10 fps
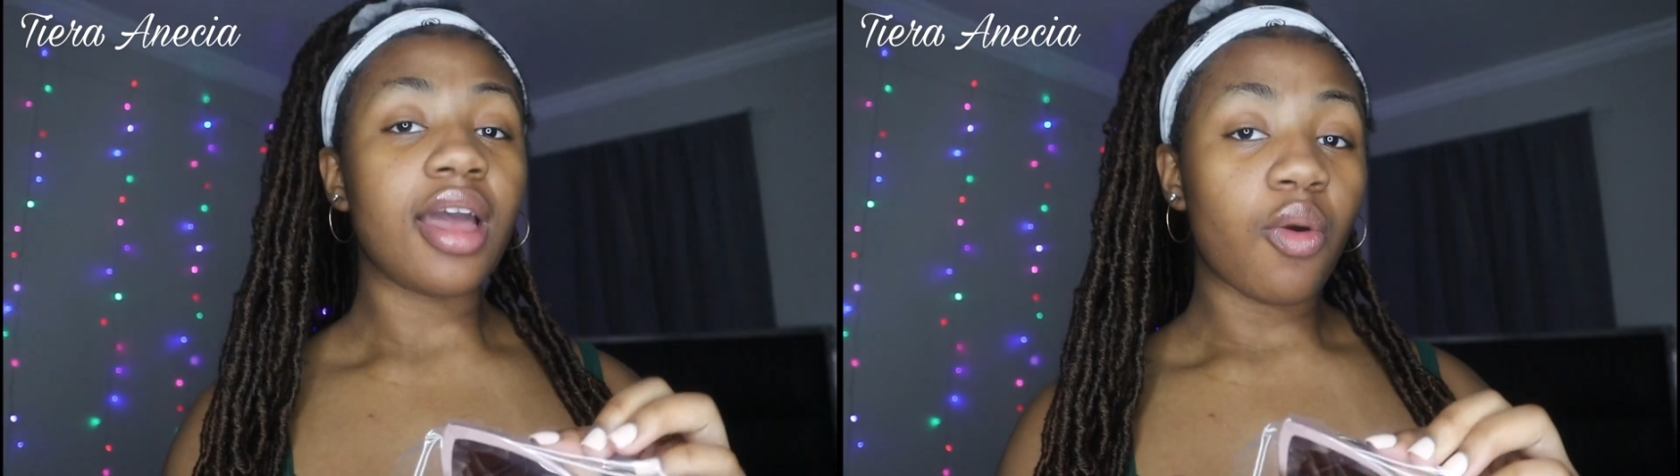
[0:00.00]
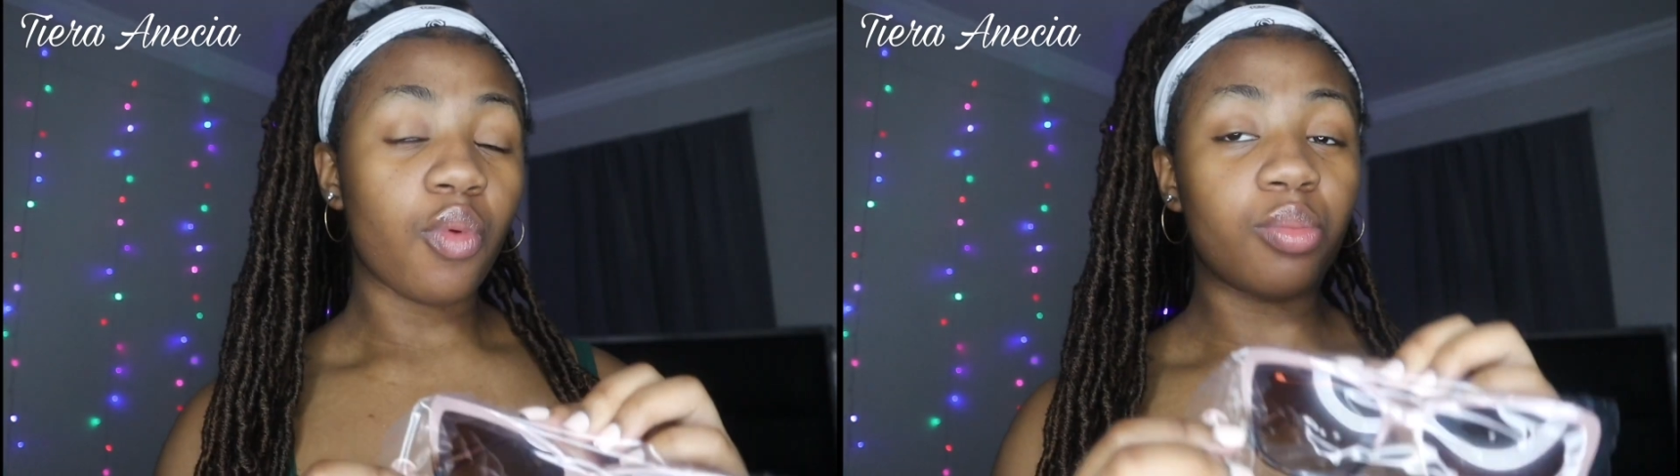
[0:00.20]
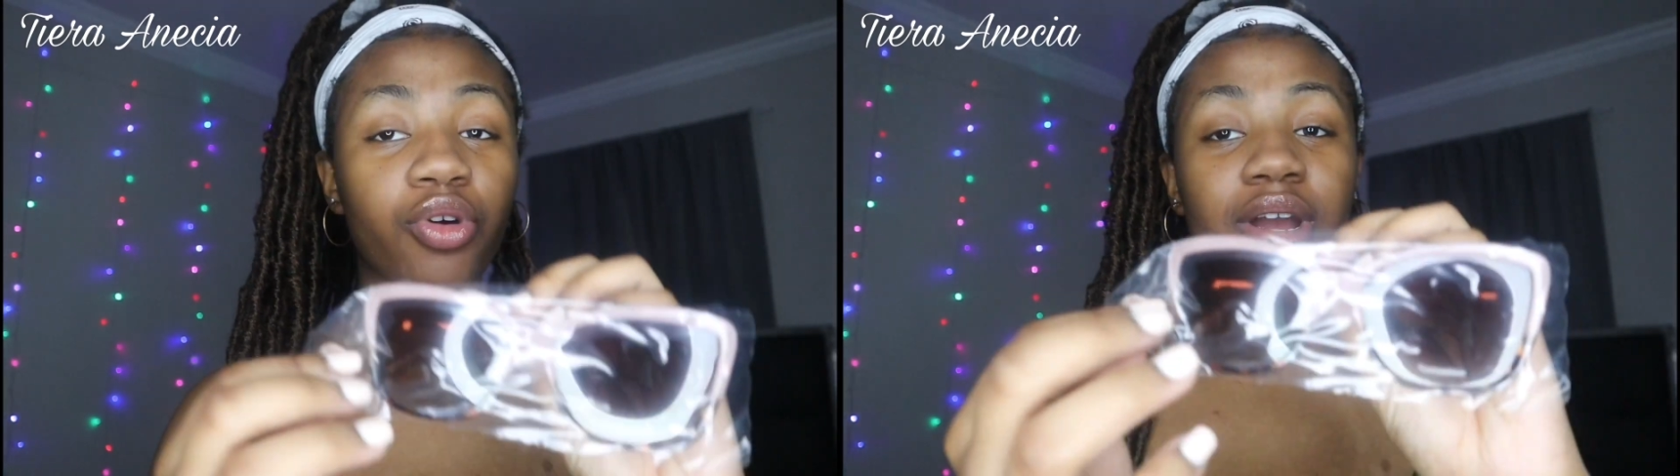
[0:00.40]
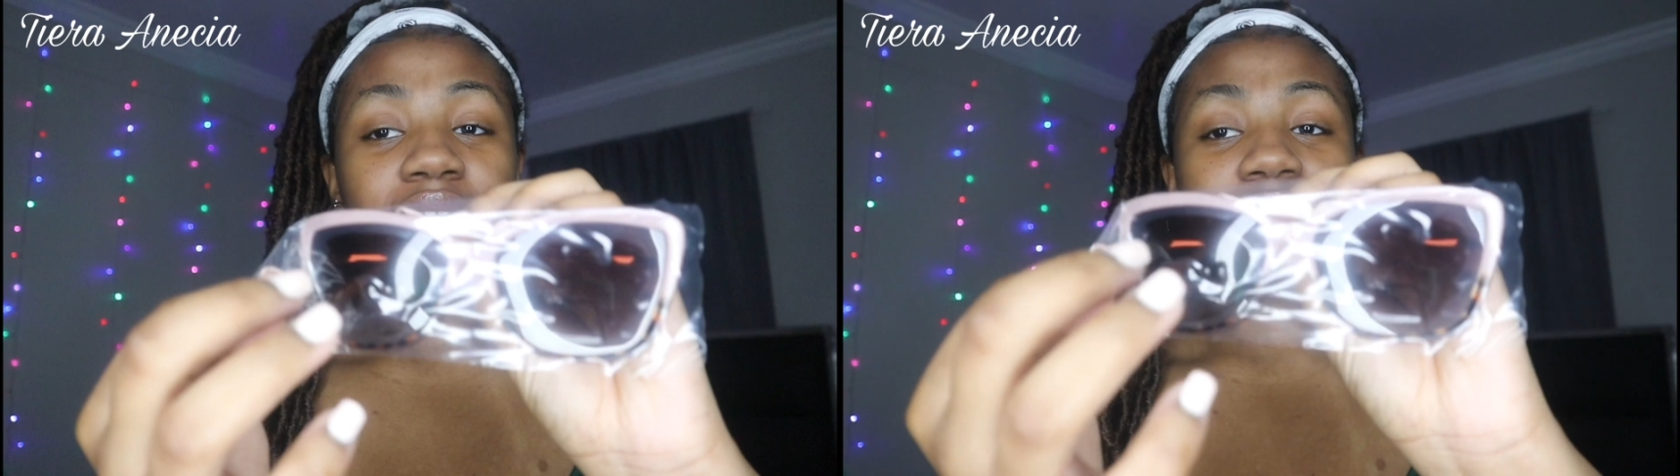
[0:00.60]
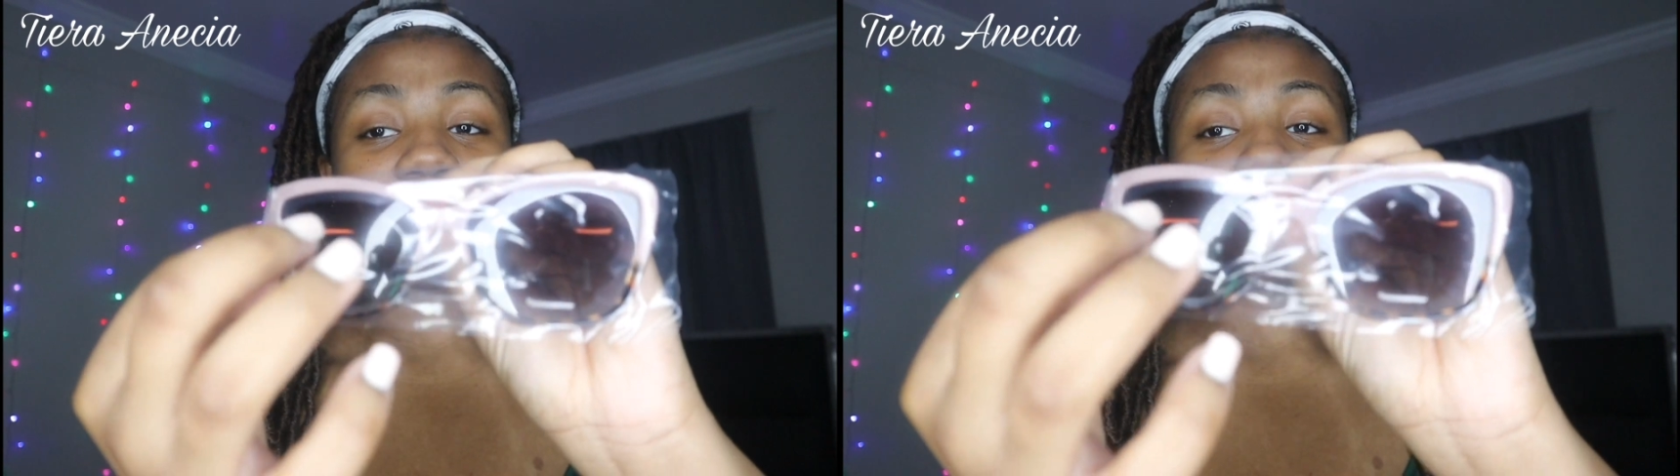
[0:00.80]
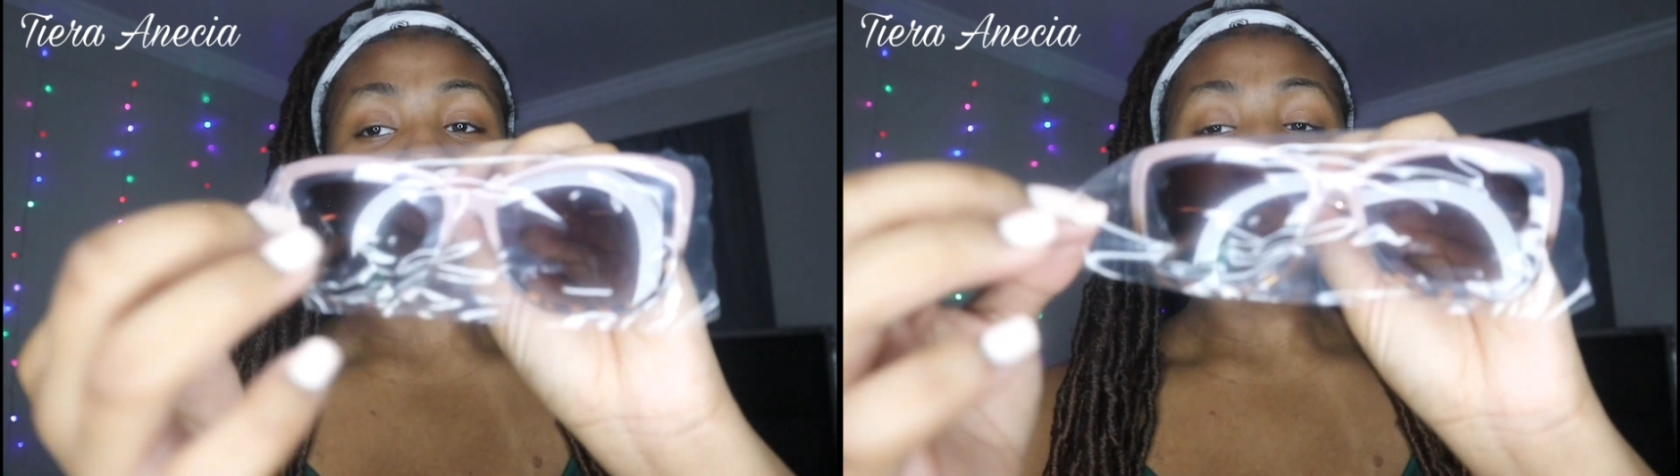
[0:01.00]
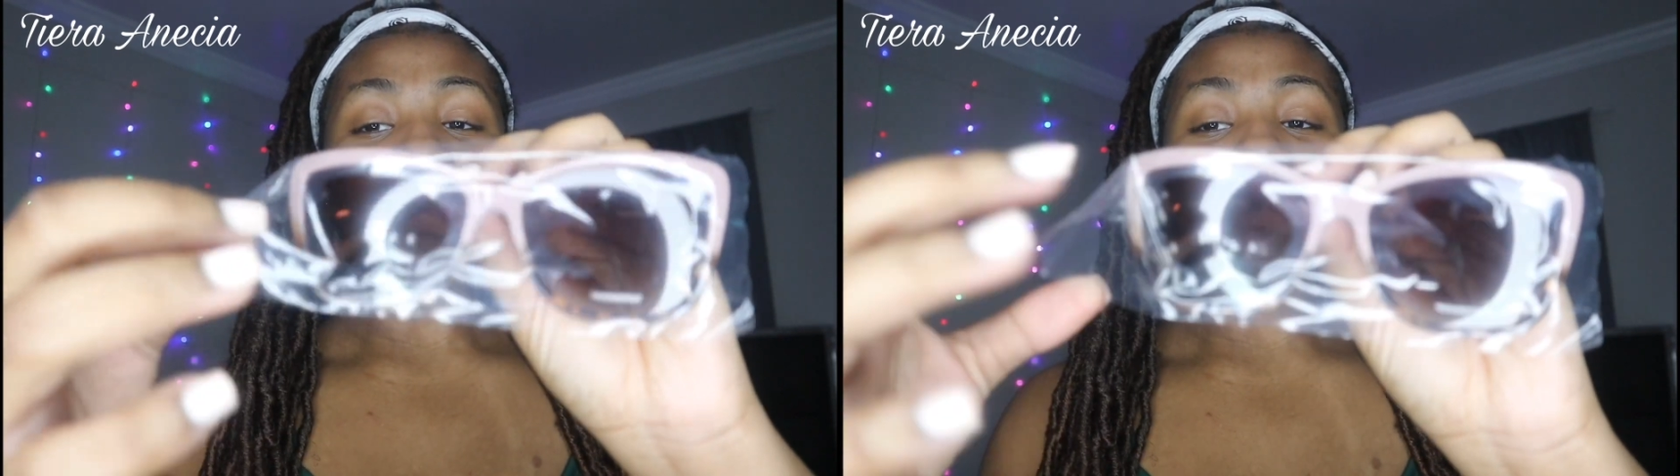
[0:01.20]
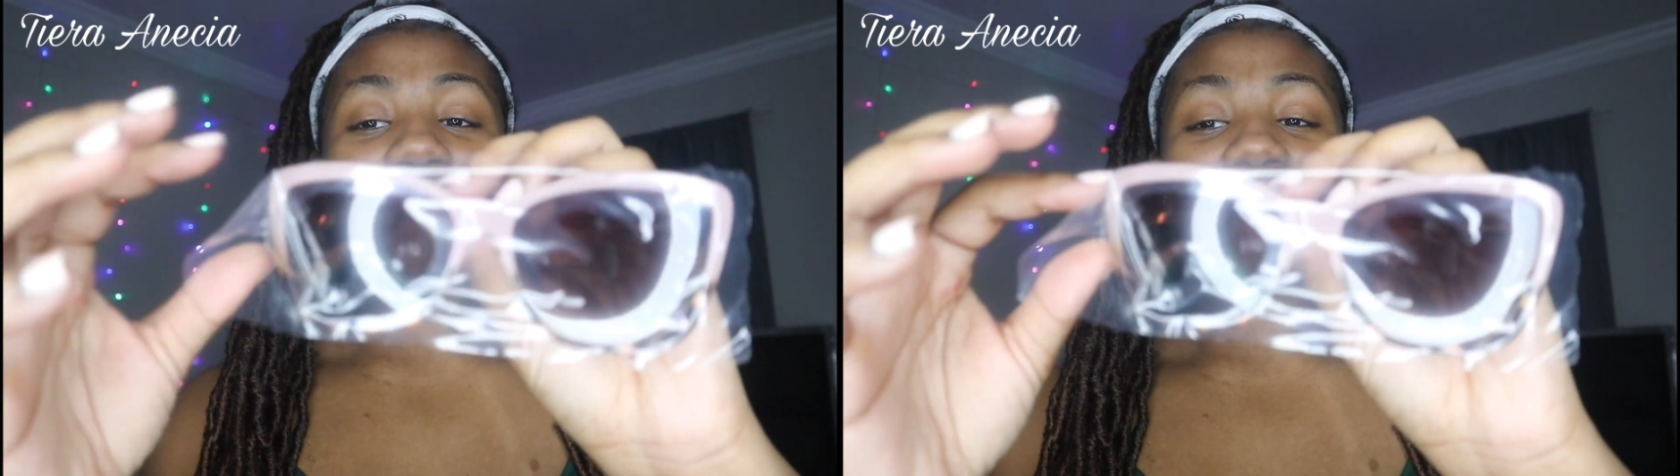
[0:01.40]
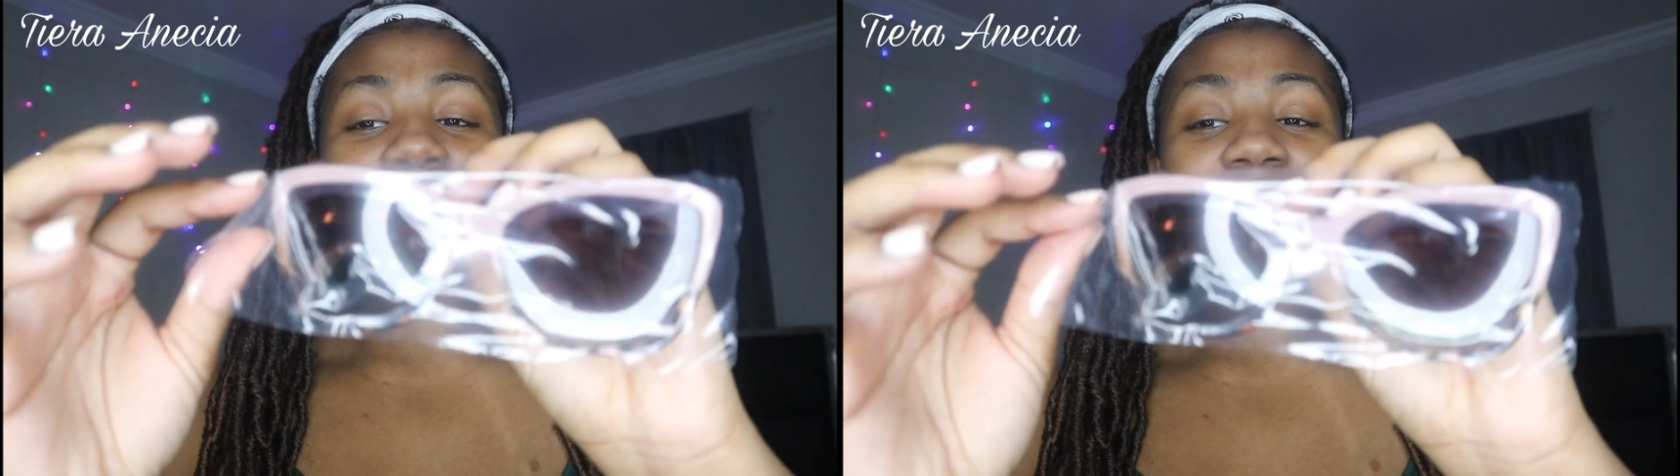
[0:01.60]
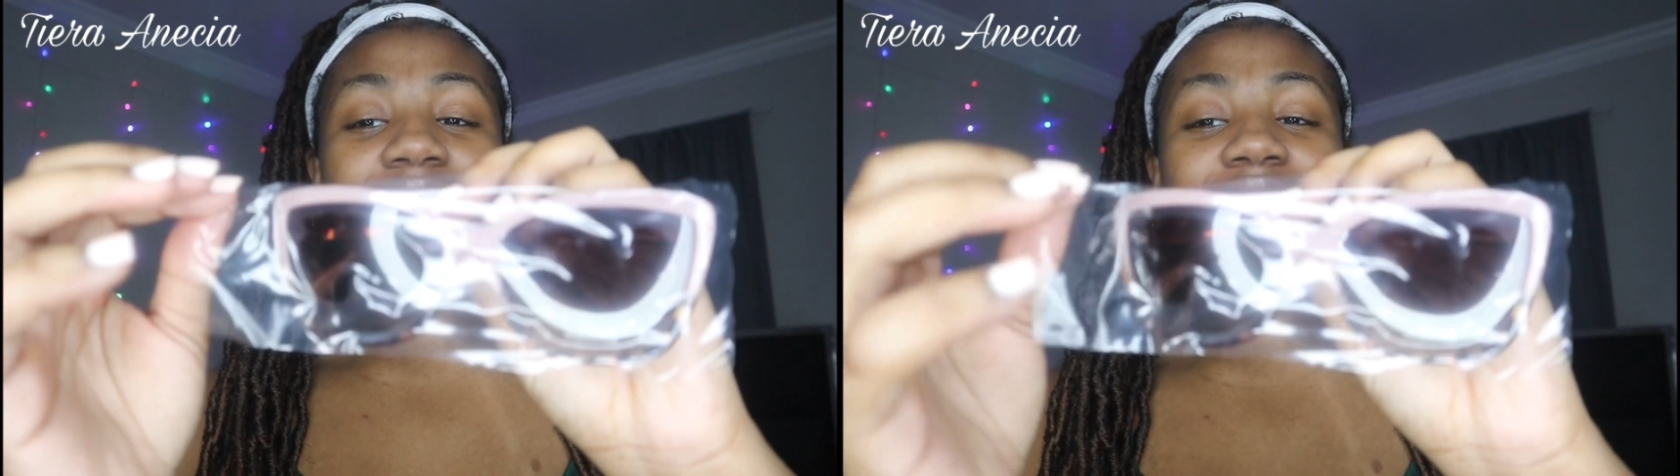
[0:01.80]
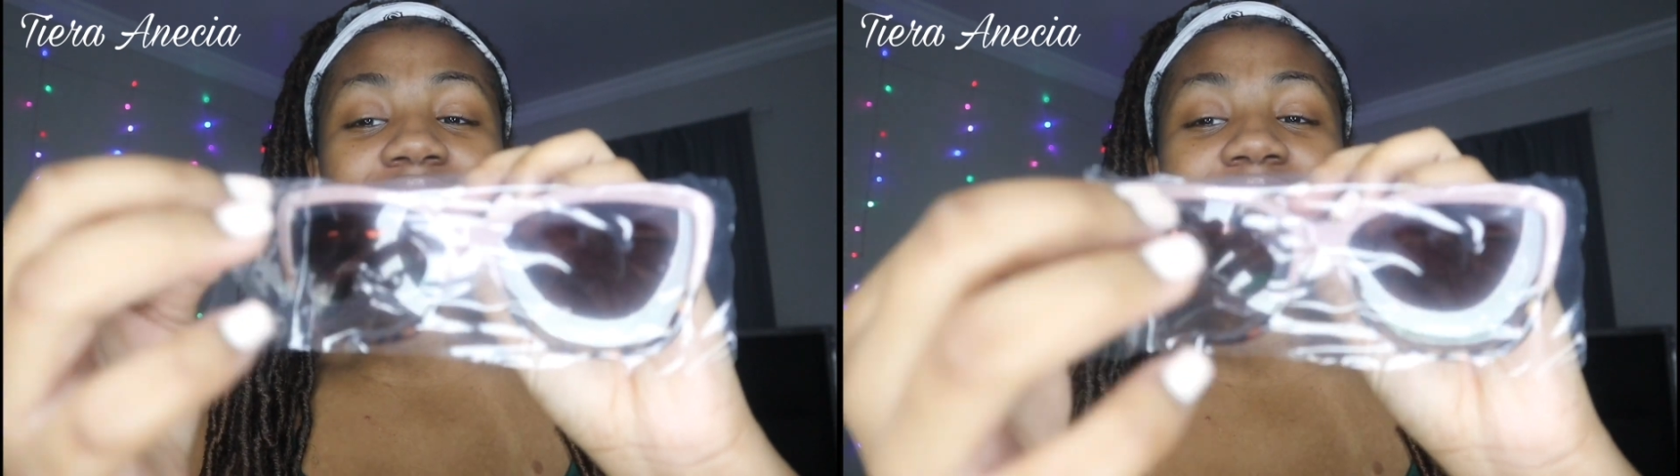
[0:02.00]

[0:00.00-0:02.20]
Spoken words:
One more ASMR.